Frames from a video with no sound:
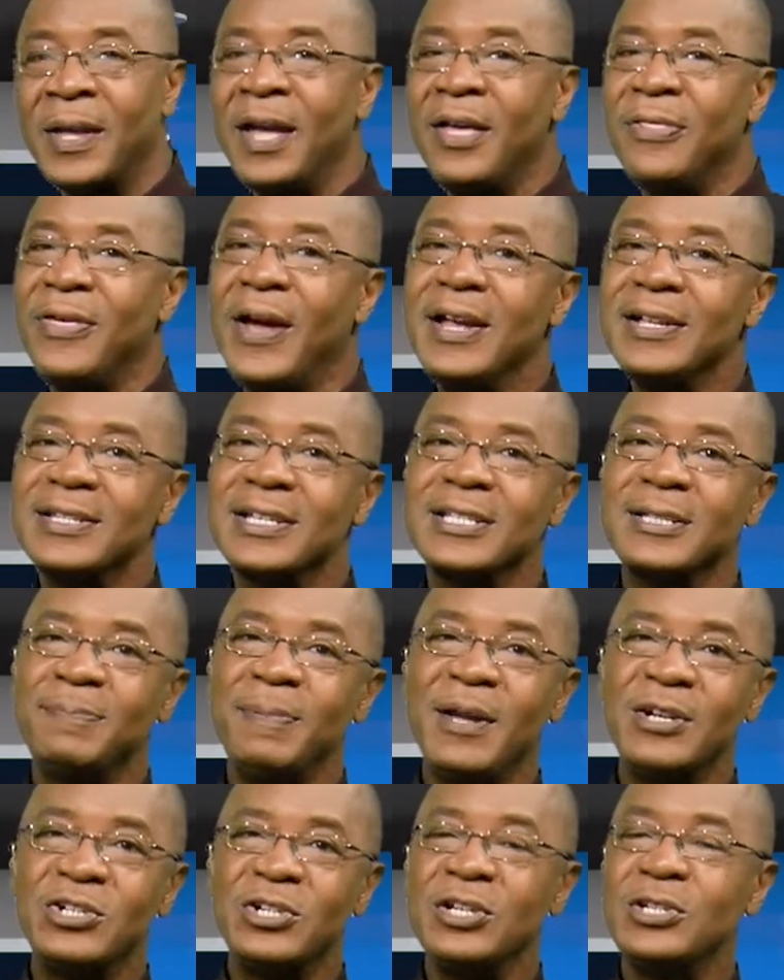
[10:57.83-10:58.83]
Thanks
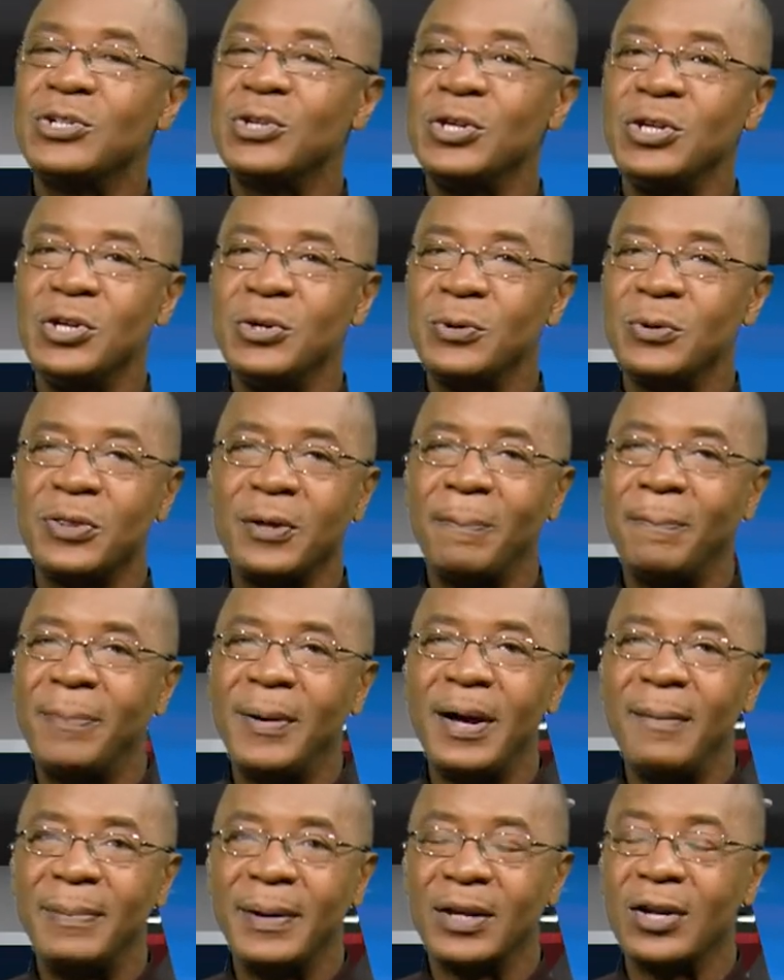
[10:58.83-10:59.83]
especially to you, the
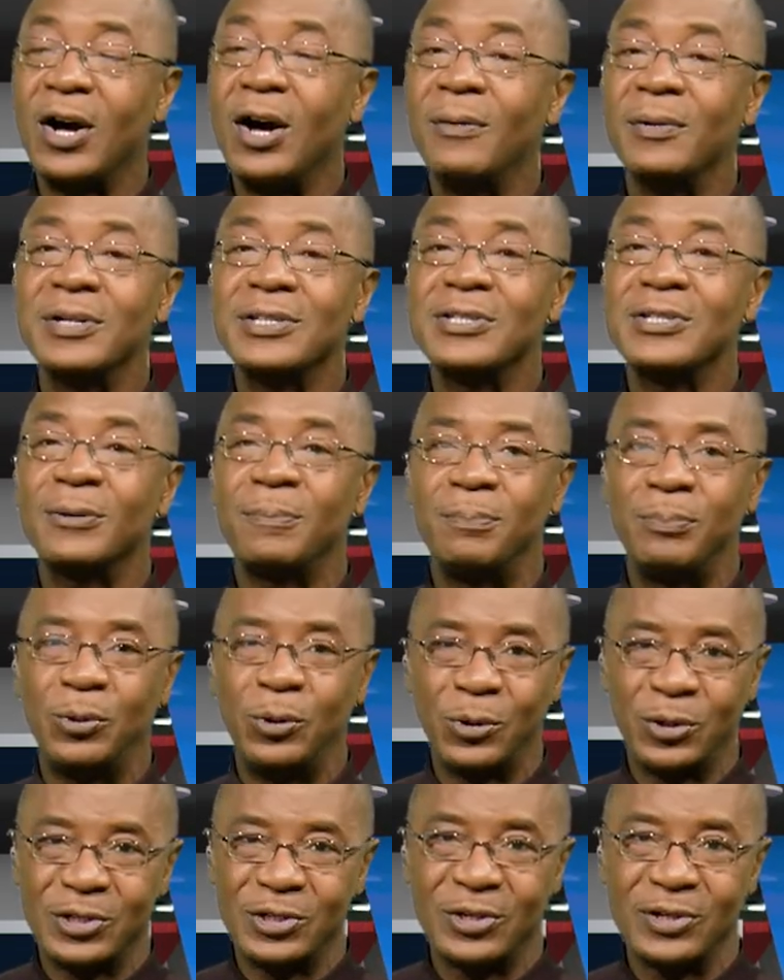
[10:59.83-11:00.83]
public, our
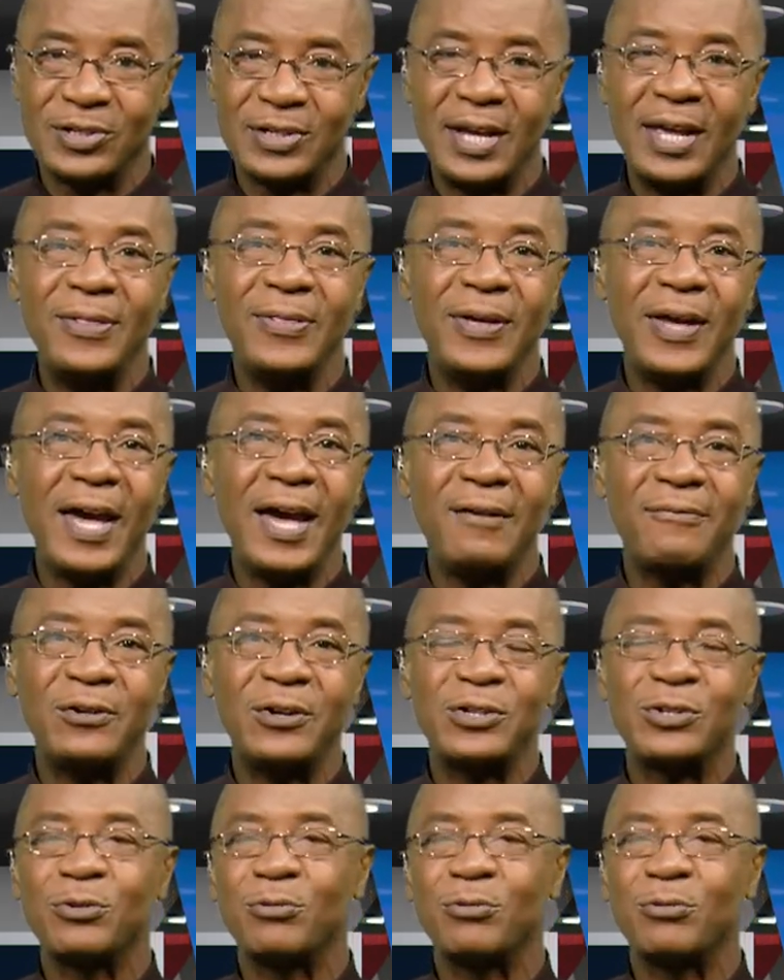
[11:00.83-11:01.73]
supporters, in the effort to